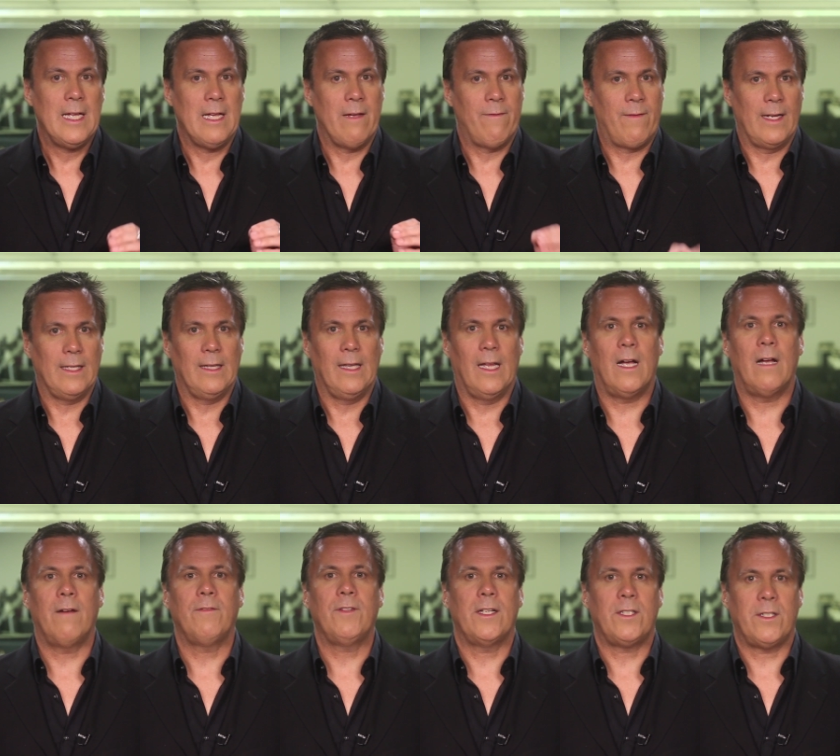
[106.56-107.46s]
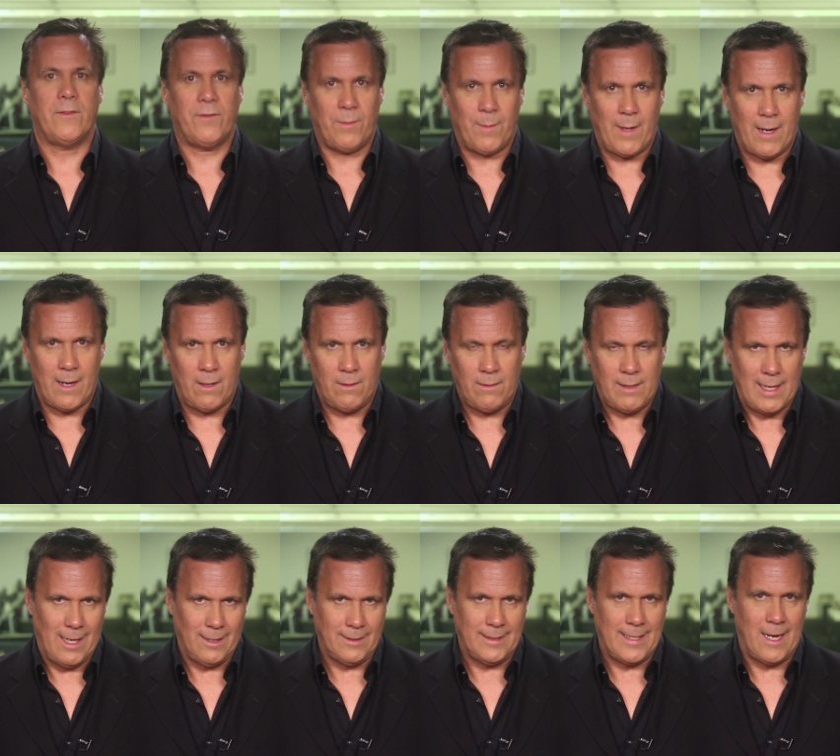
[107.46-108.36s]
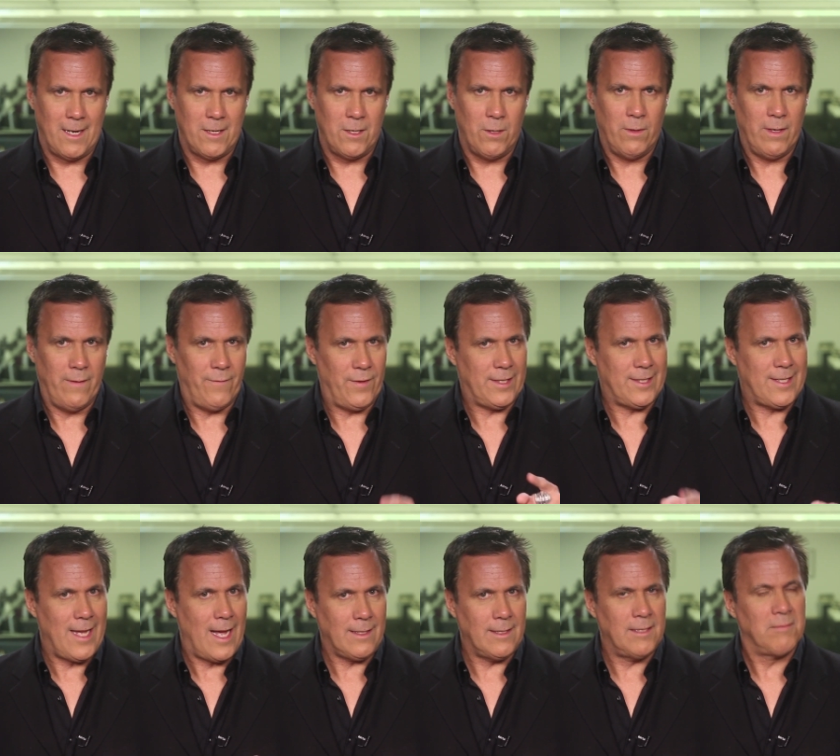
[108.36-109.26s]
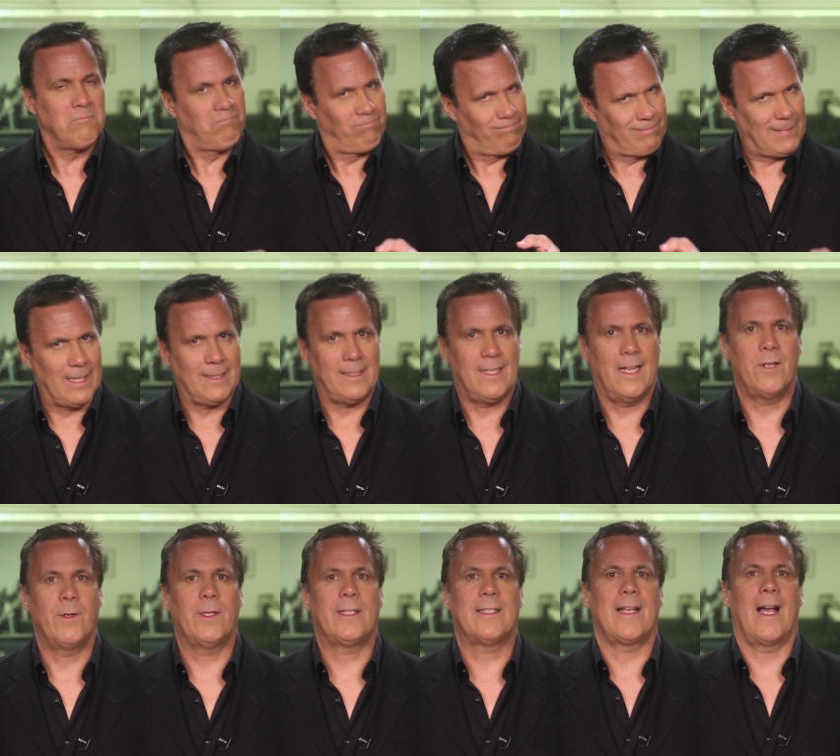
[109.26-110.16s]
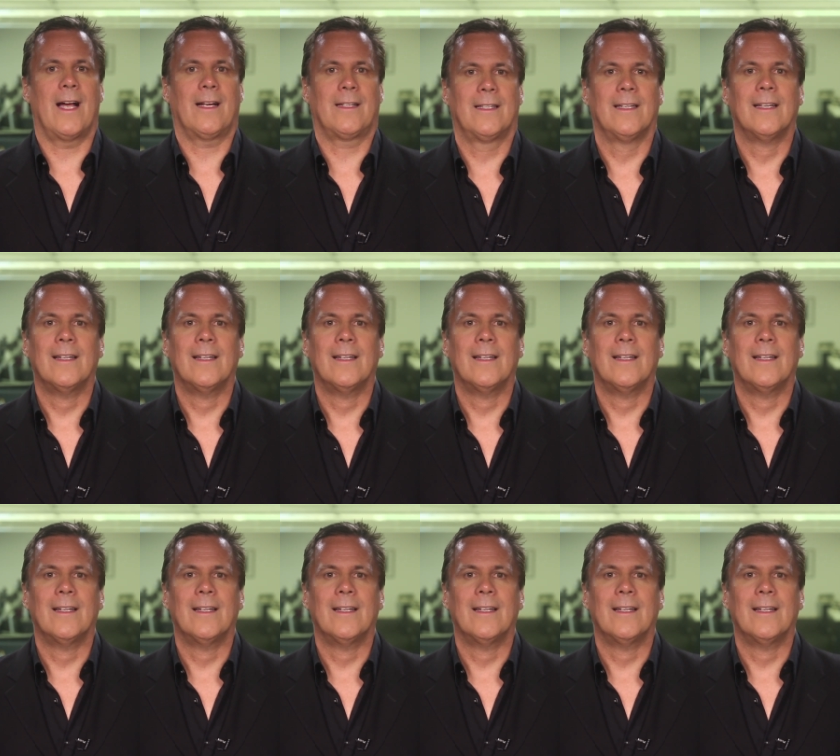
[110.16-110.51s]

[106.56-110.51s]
If I loved Edge of Tomorrow, I'll tell you. If it sucked, I'll tell you it sucked.